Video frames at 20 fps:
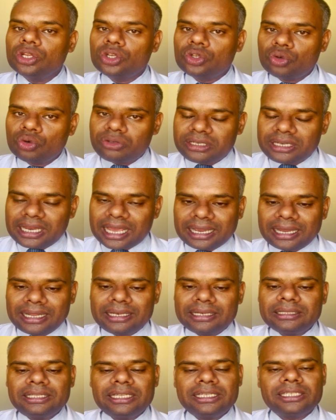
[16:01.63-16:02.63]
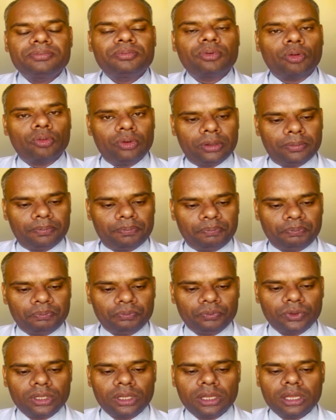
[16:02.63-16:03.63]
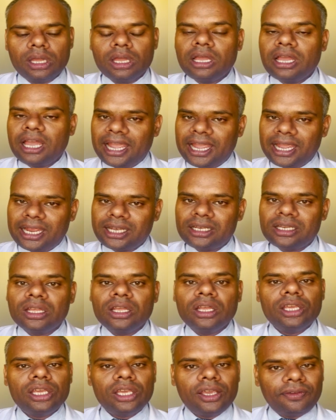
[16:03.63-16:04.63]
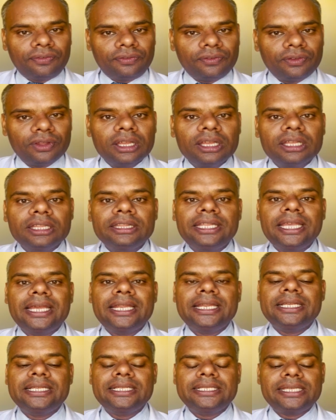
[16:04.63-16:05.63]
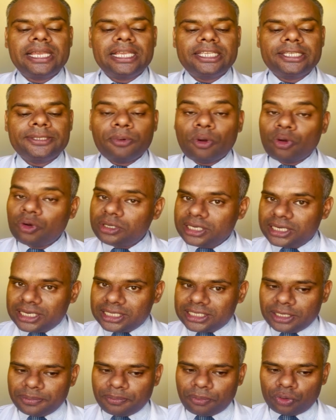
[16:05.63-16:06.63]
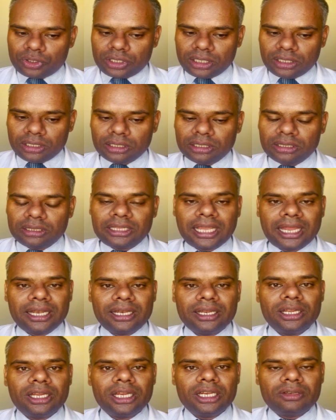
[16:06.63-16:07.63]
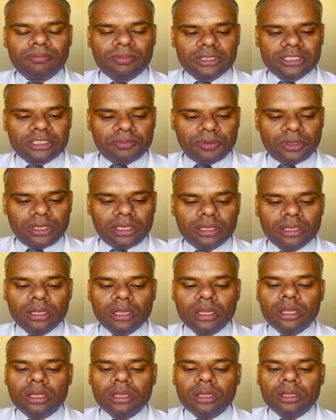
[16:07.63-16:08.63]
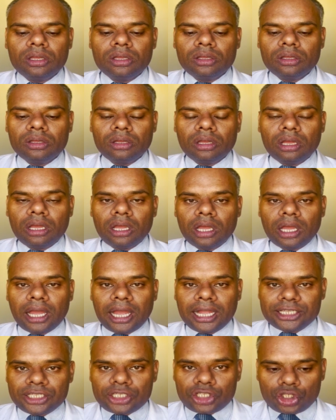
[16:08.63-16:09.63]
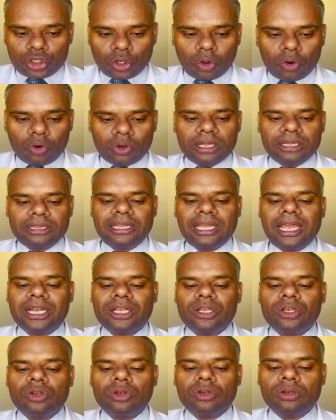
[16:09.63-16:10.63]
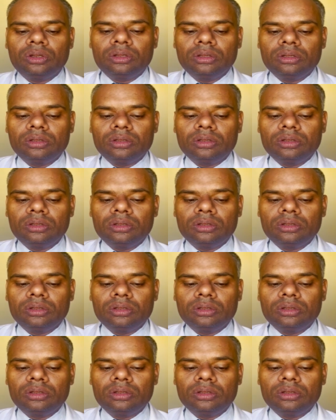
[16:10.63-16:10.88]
to tackle this problem. And if there is a spontaneous reporting, then it must be ensured that